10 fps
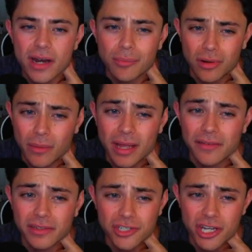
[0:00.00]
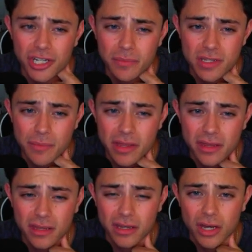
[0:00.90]
and I probably have to change up some of
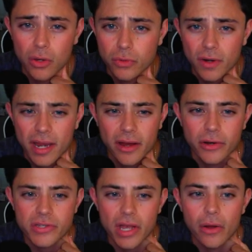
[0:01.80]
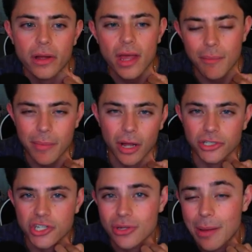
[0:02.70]
the code right here. So maybe I'll
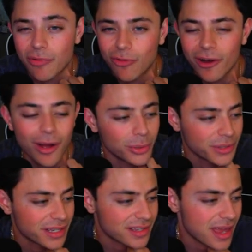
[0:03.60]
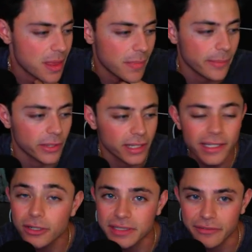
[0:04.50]
just do that before I upload this, and it might look a
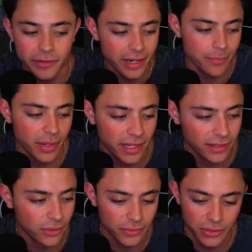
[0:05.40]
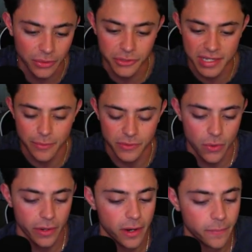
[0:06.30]
little different, but you'll, you'll understand what's
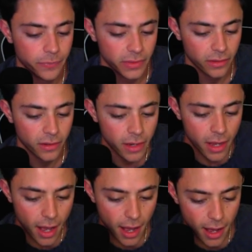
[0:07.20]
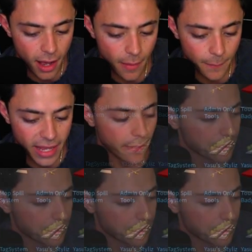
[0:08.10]
going on. Um, but yeah,